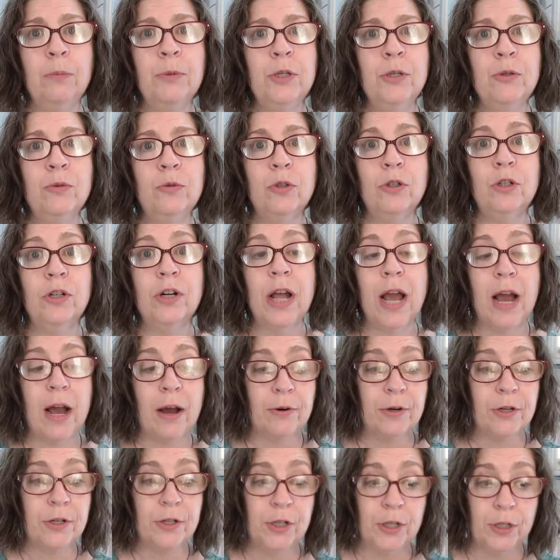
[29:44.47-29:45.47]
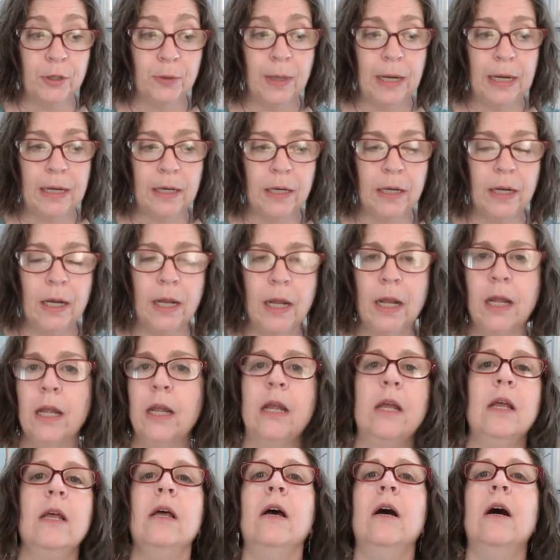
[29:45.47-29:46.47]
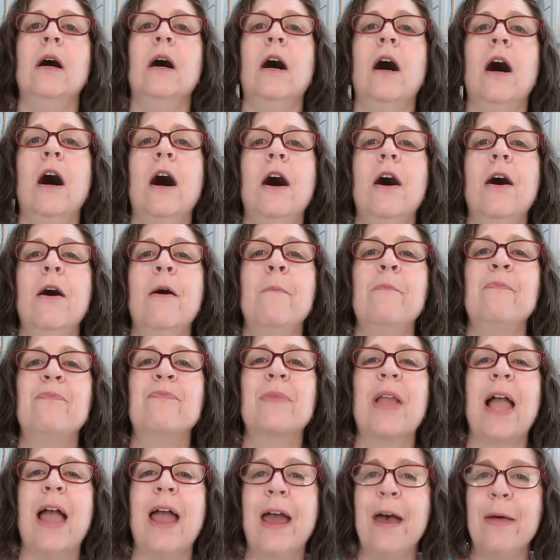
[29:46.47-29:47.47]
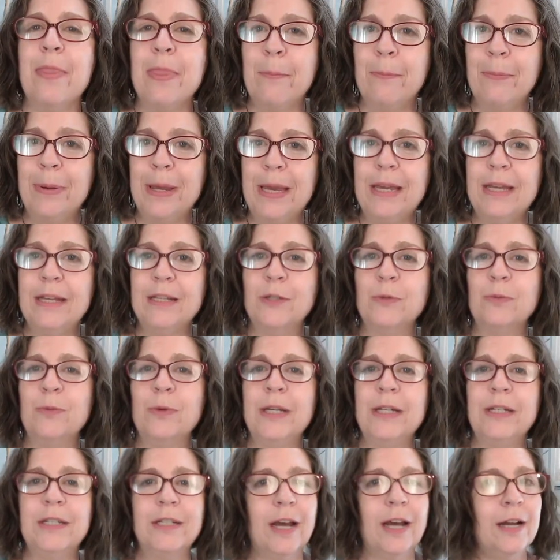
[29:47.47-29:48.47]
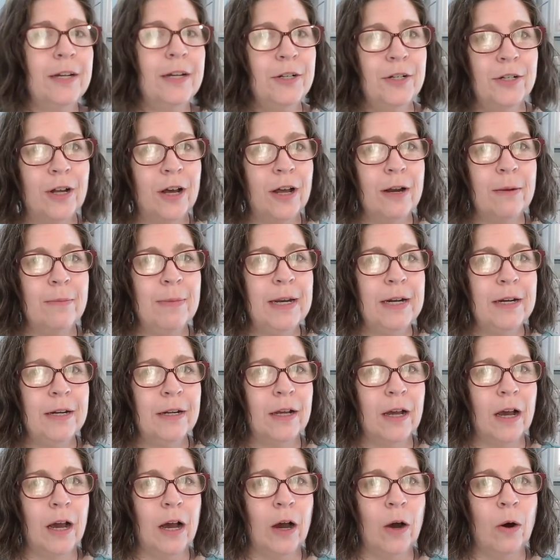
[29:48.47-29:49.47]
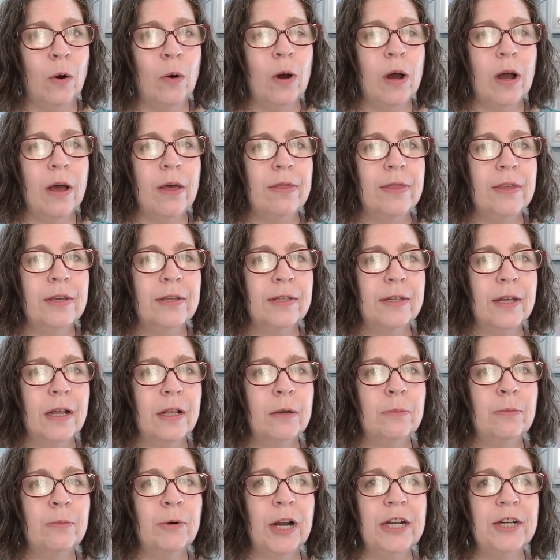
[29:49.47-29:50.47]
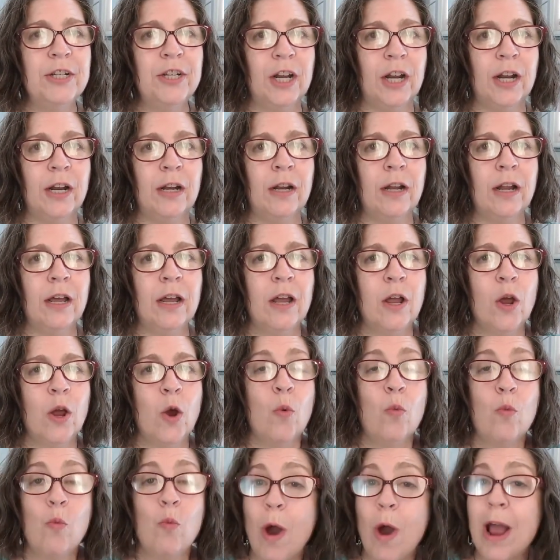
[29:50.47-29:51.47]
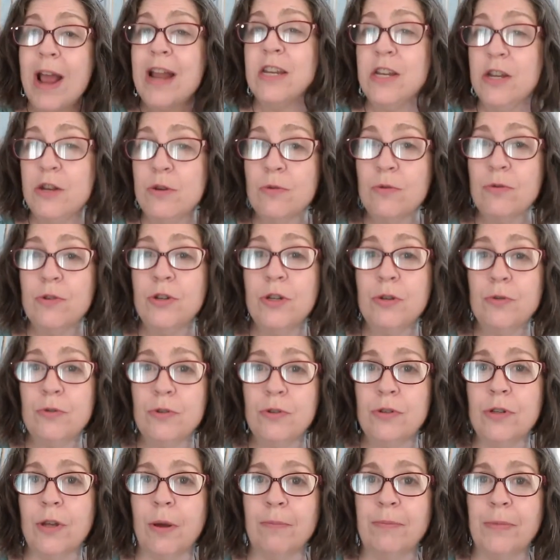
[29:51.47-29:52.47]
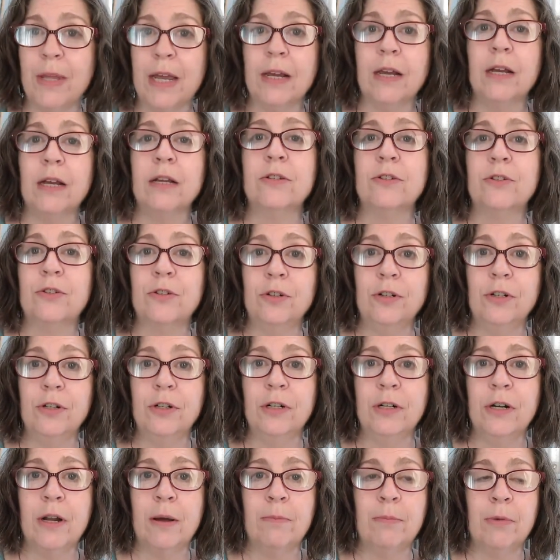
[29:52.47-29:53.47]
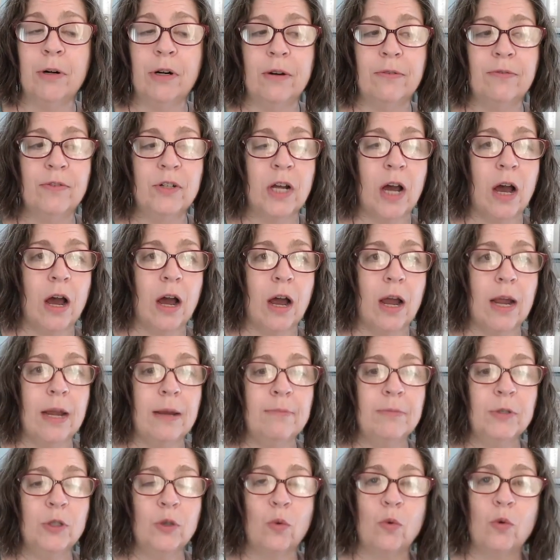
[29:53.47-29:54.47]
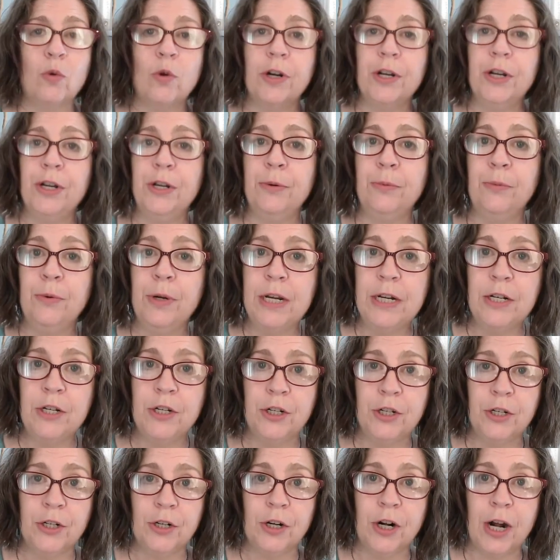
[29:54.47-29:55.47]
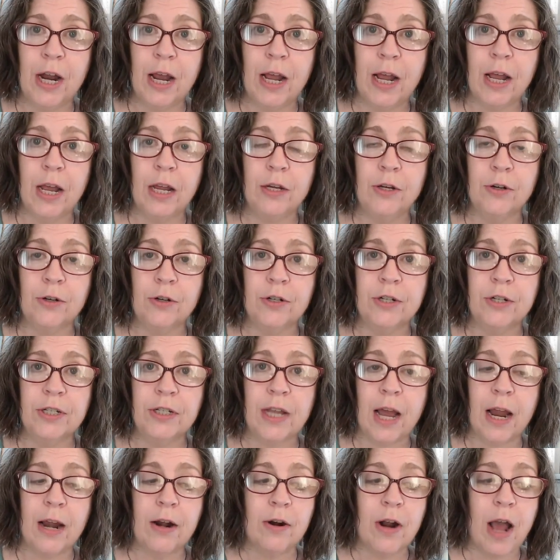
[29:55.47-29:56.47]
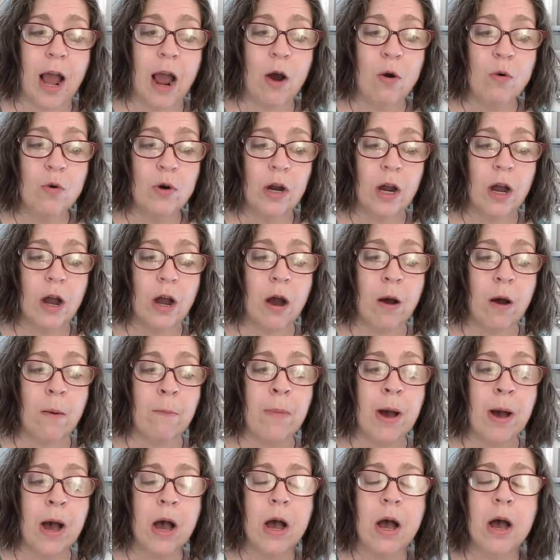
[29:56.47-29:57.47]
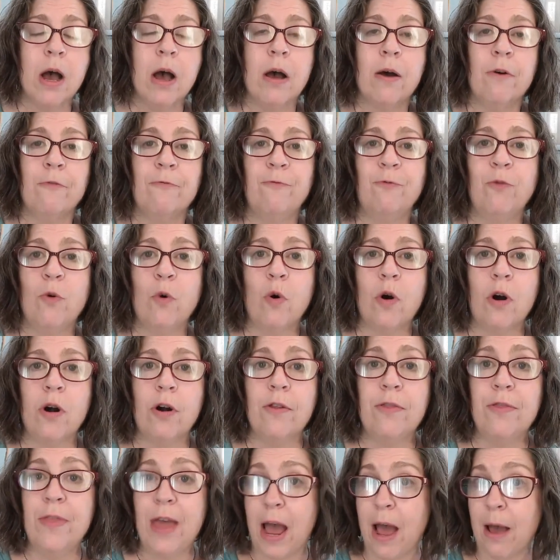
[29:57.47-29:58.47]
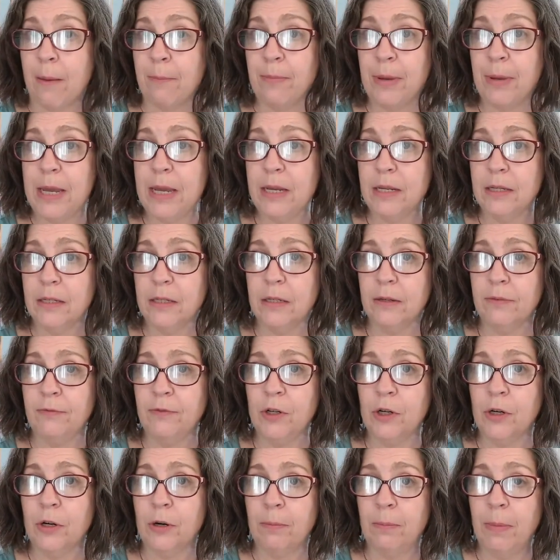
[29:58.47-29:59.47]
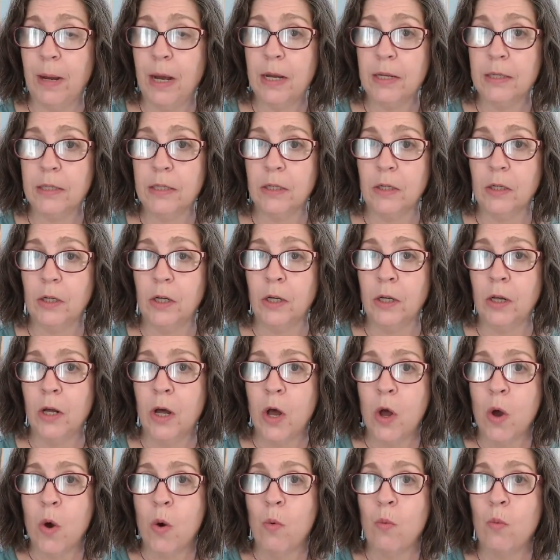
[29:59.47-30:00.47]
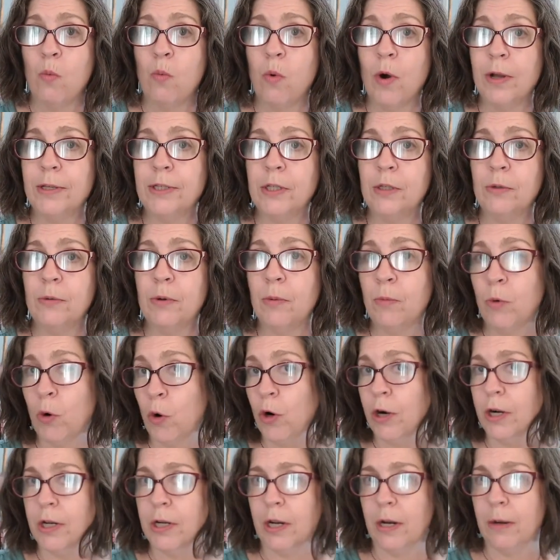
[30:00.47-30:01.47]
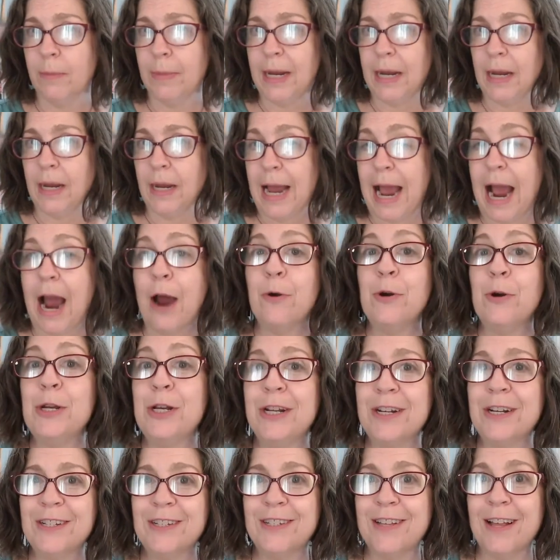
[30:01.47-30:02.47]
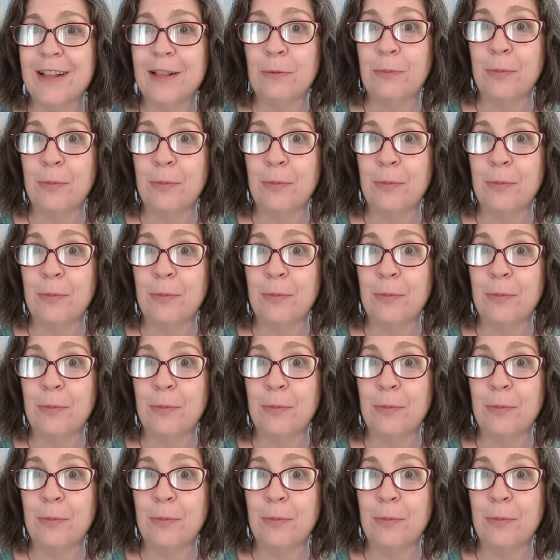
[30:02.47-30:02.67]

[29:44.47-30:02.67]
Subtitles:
helps you learn how to do it. And the piece we touched on a minute ago, the celebration. when you do something a certain number of times or you reach your desired outcome for that piece of your puzzle, what's the reward going to be? How are you going to